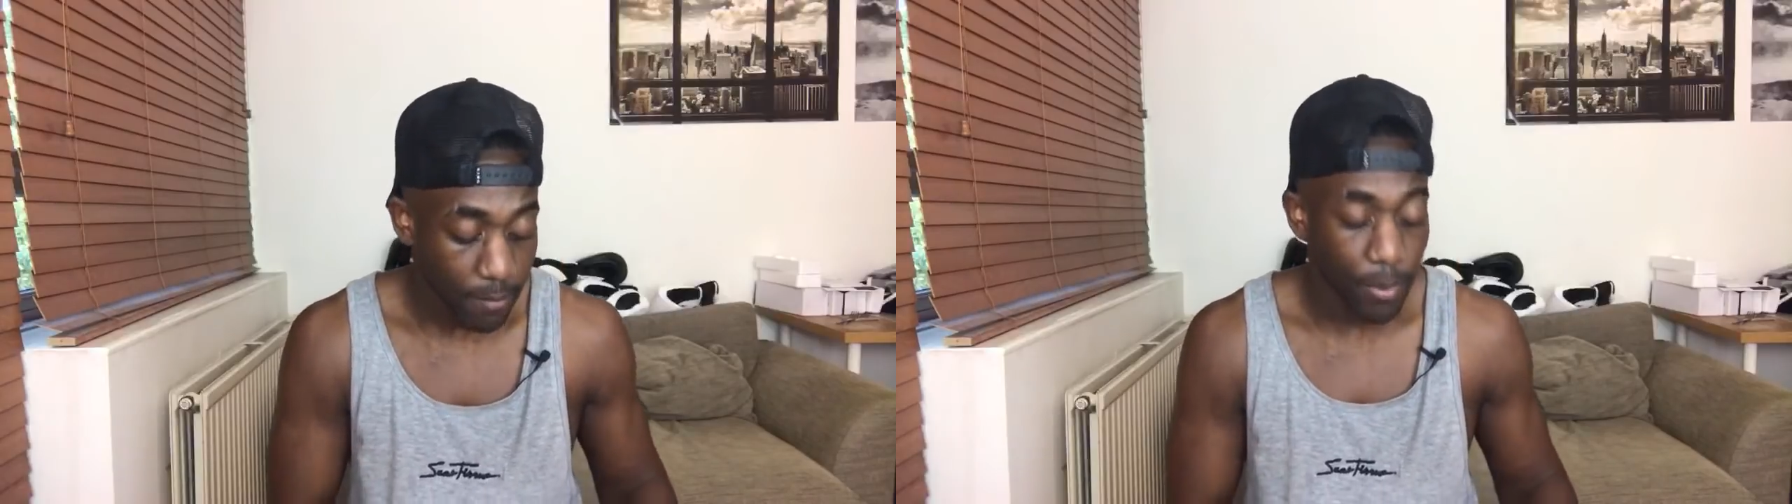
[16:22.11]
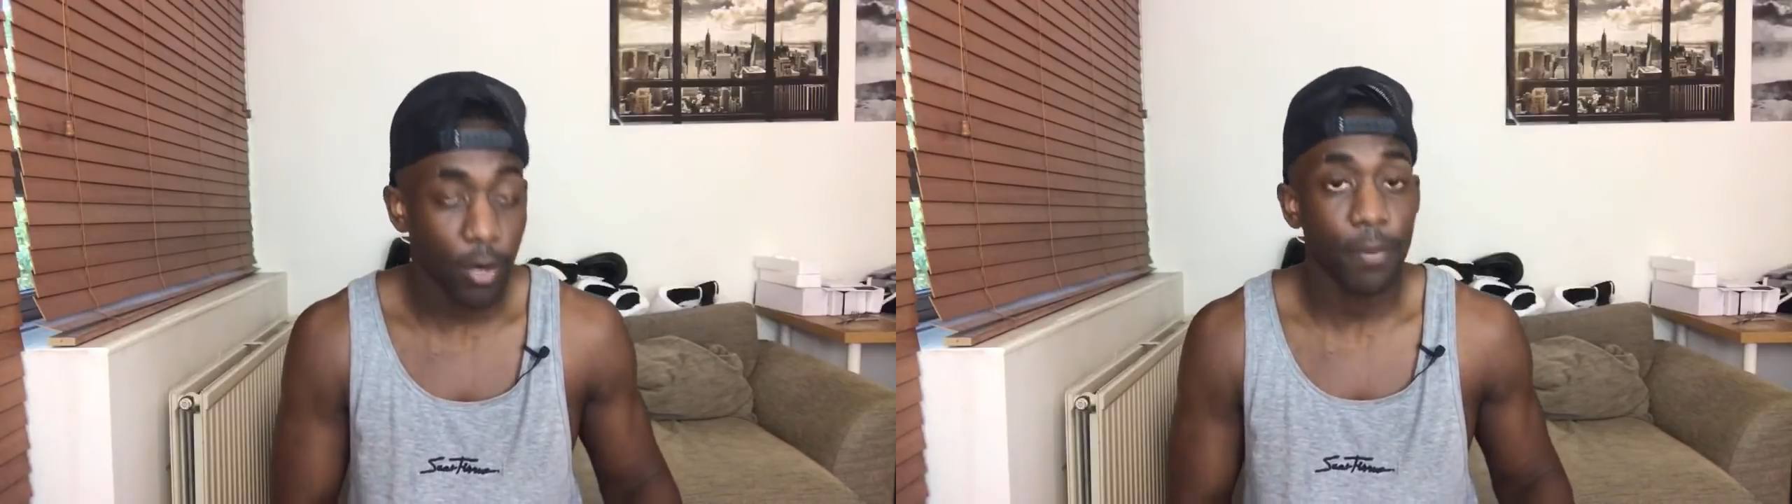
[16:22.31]

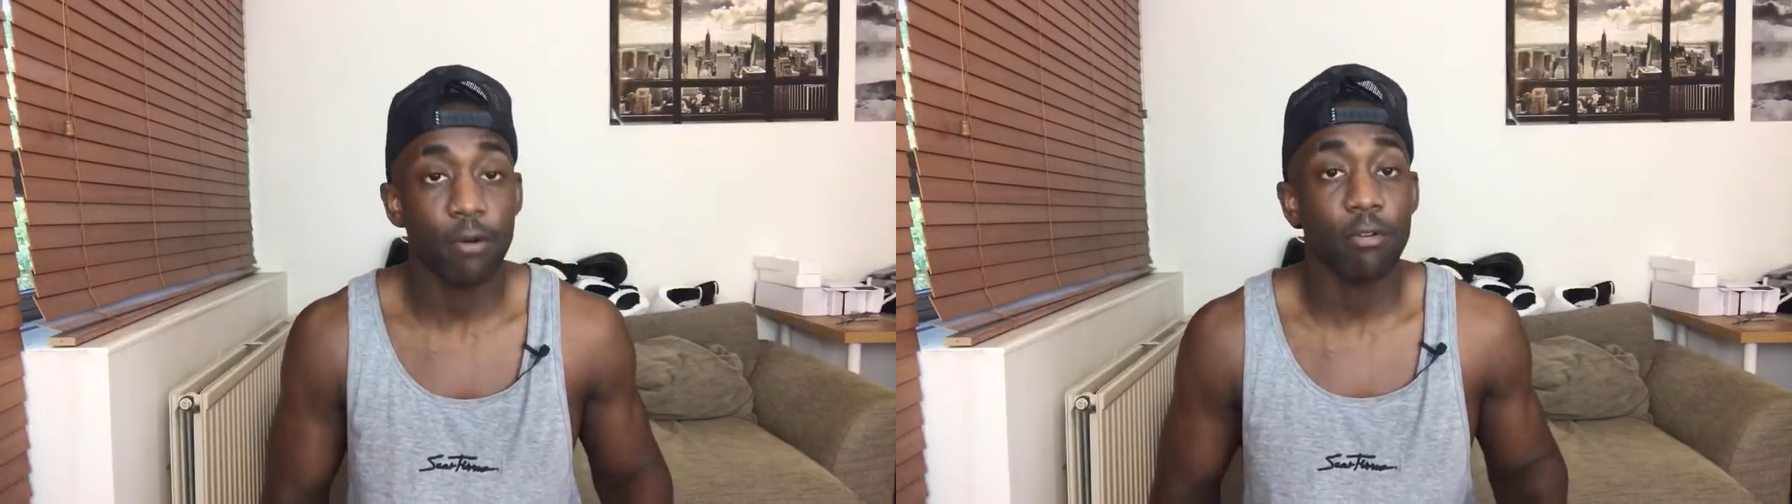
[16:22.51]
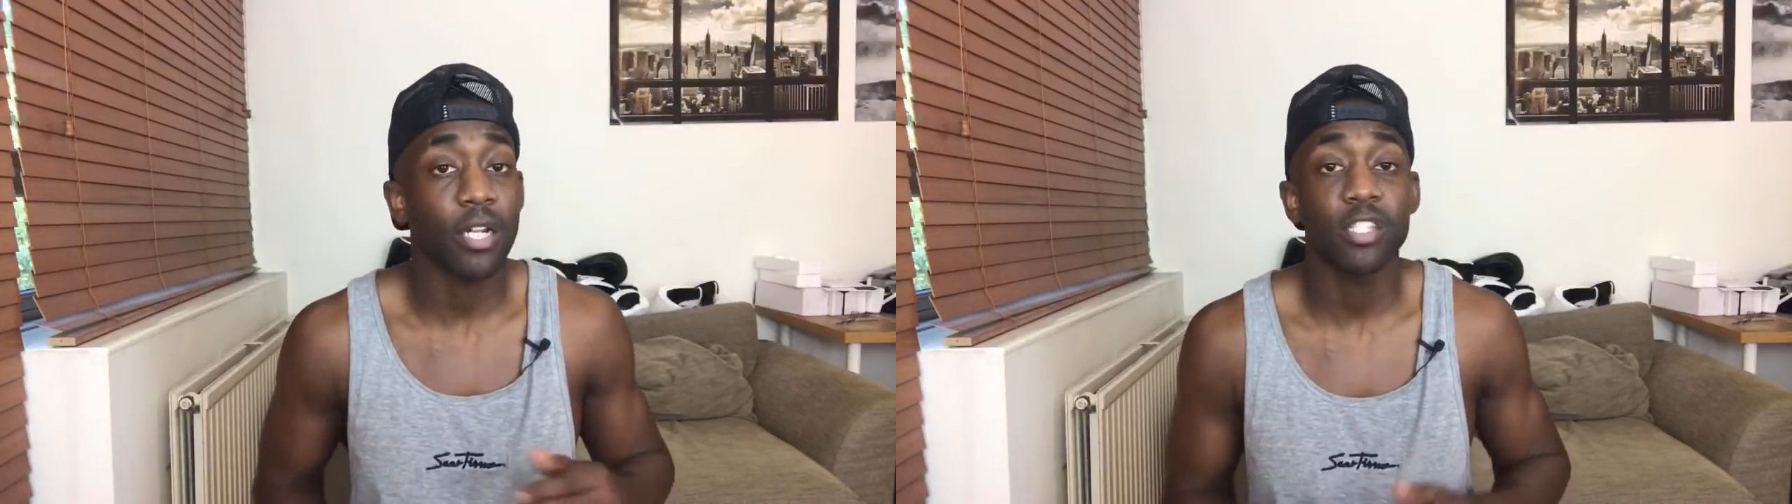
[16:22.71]

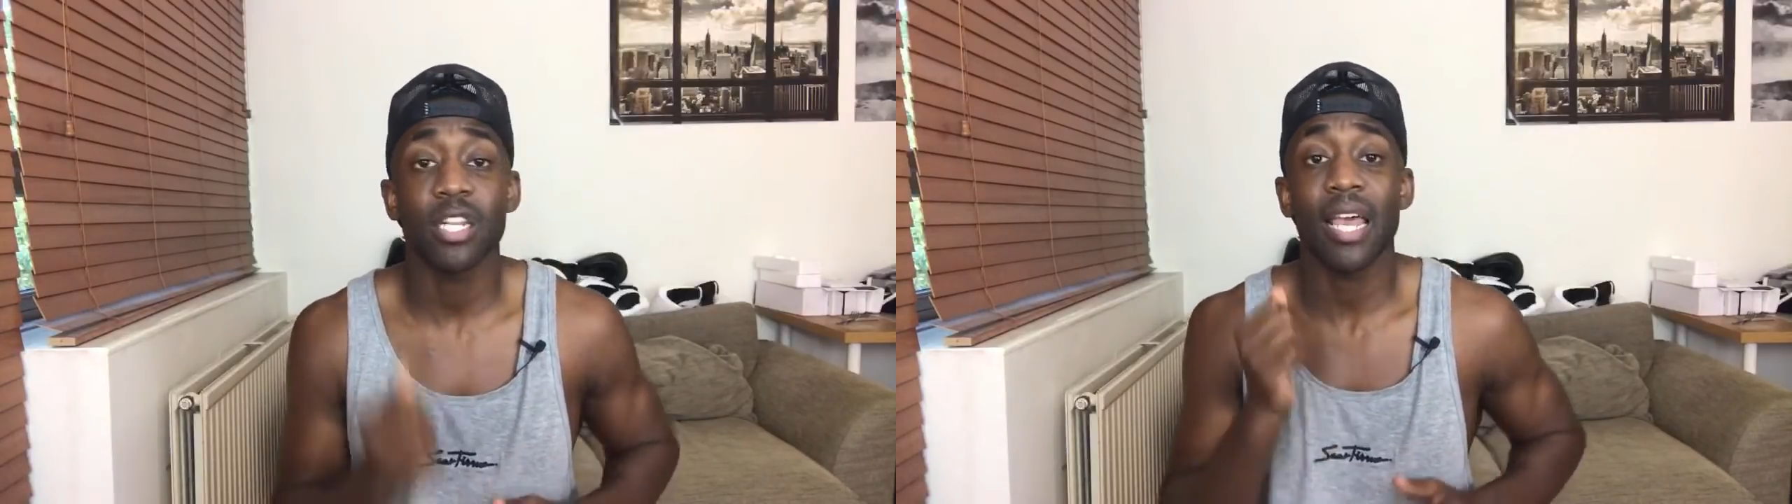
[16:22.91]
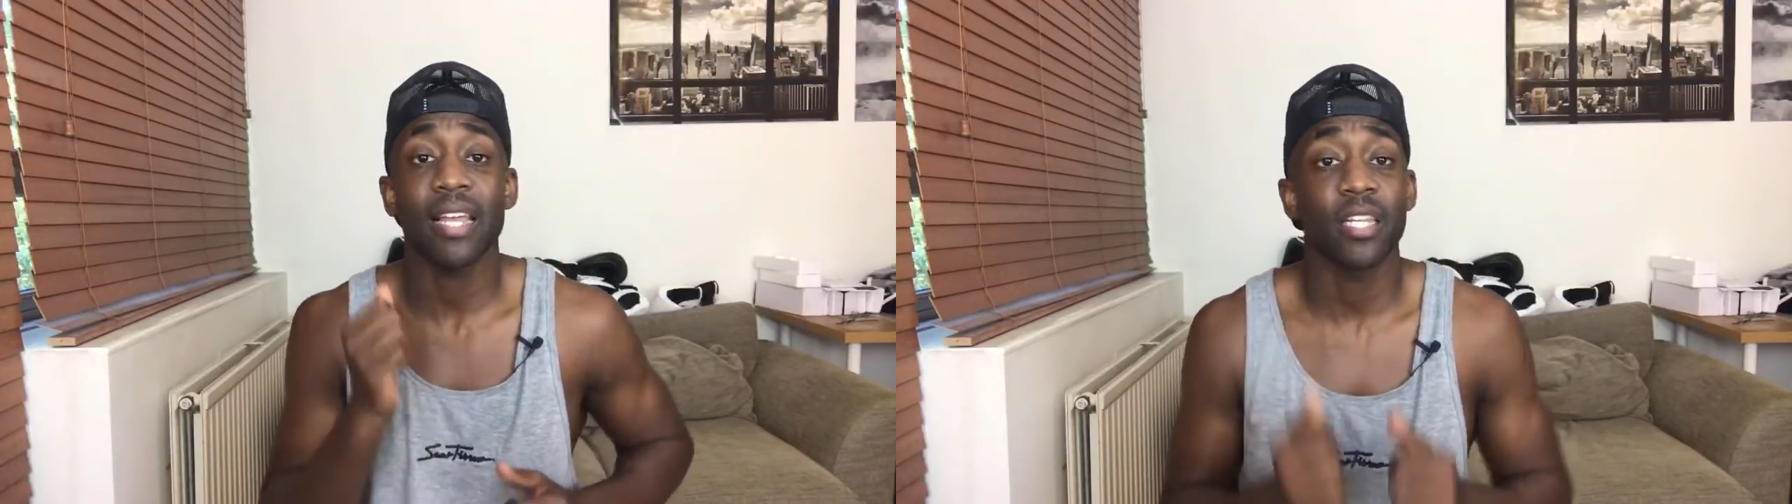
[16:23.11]
Pogba runs
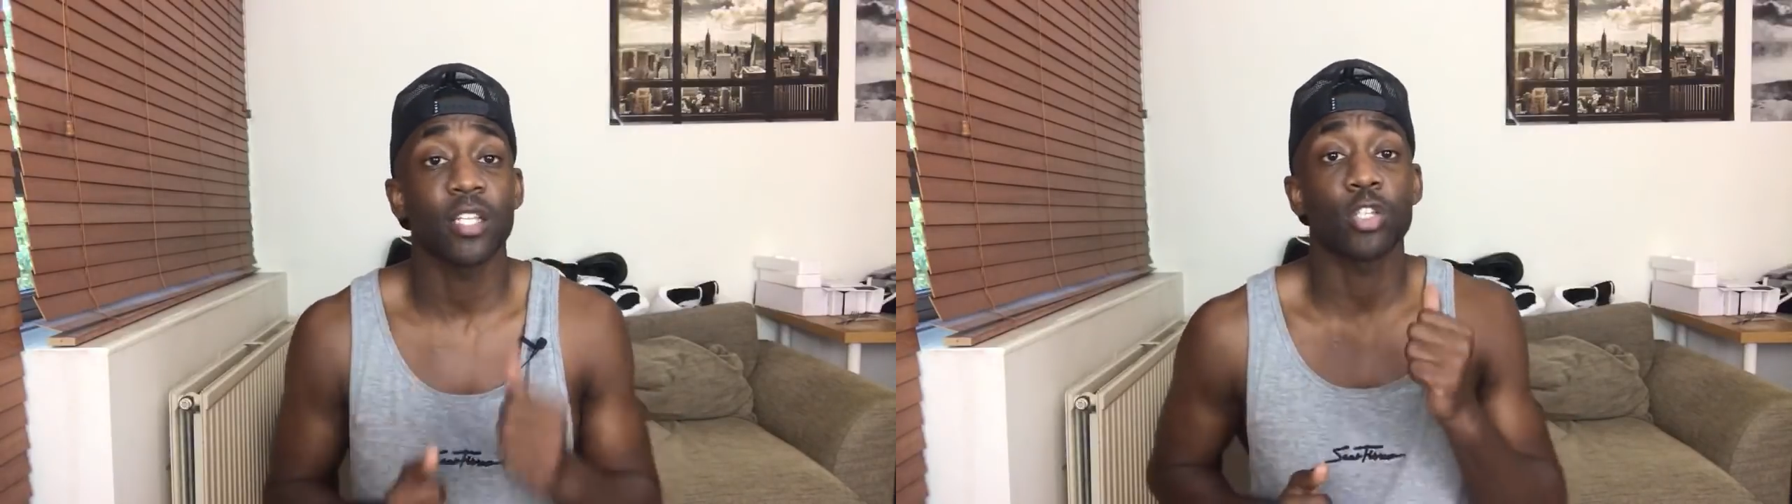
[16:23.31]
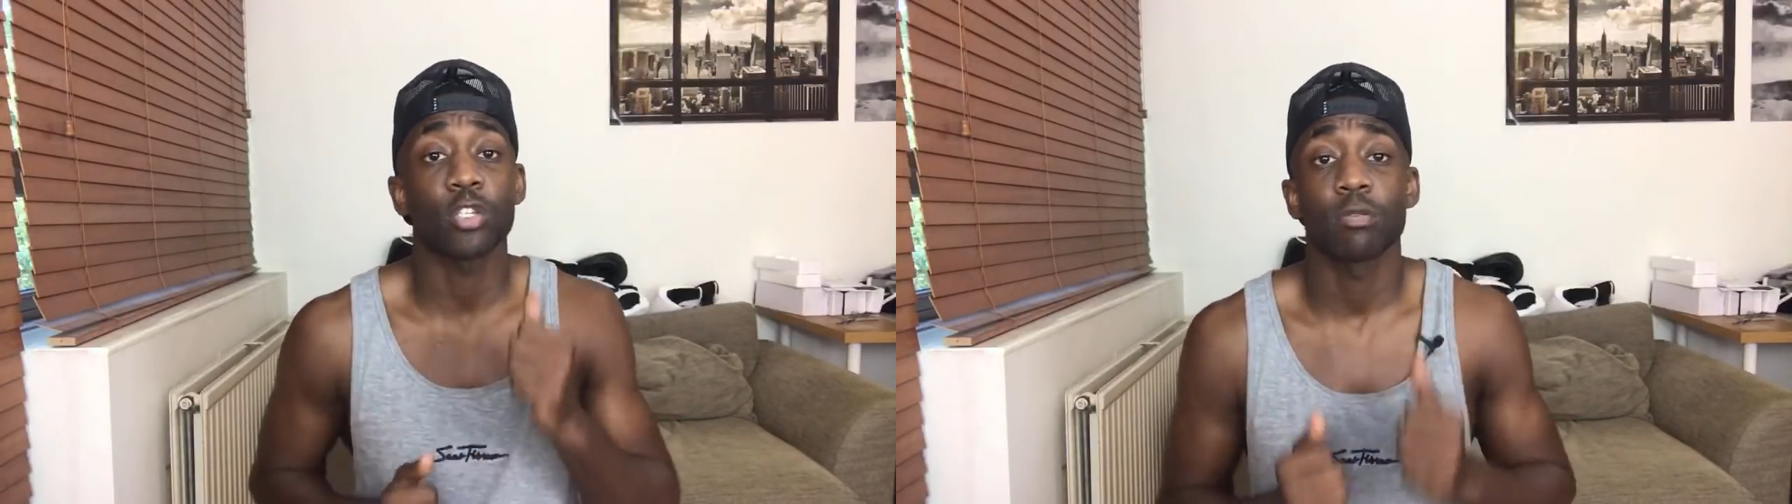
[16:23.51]
like
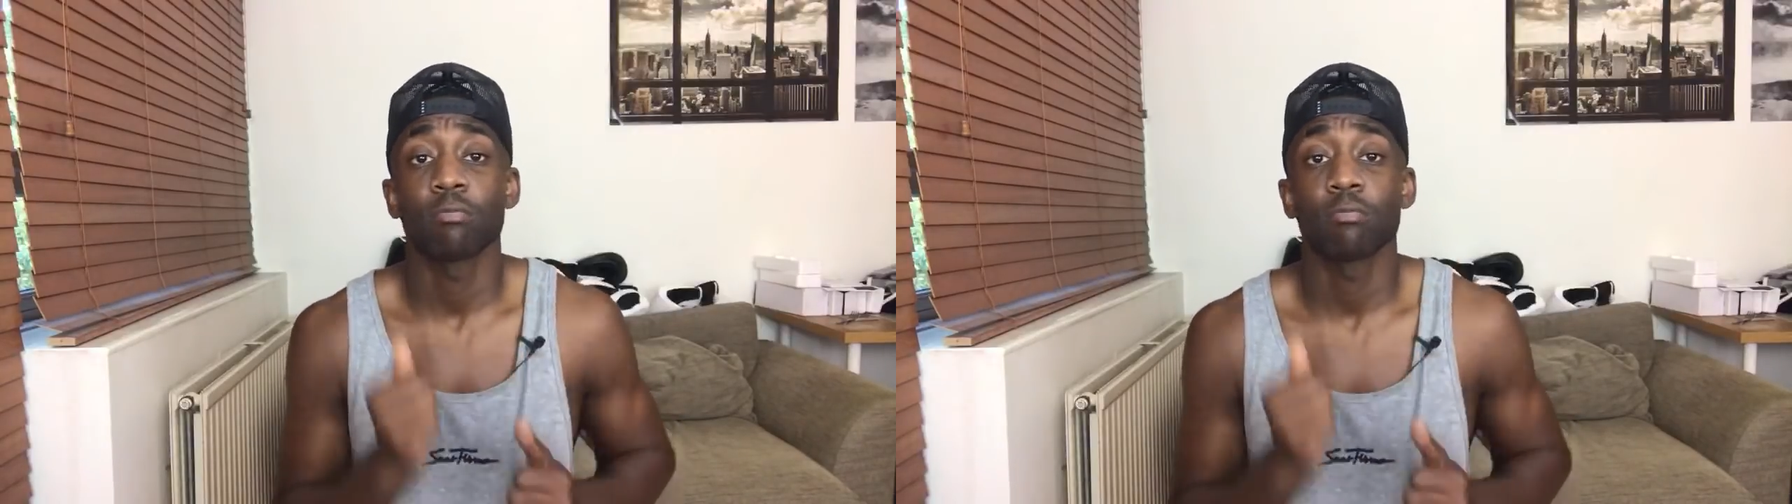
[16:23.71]
this.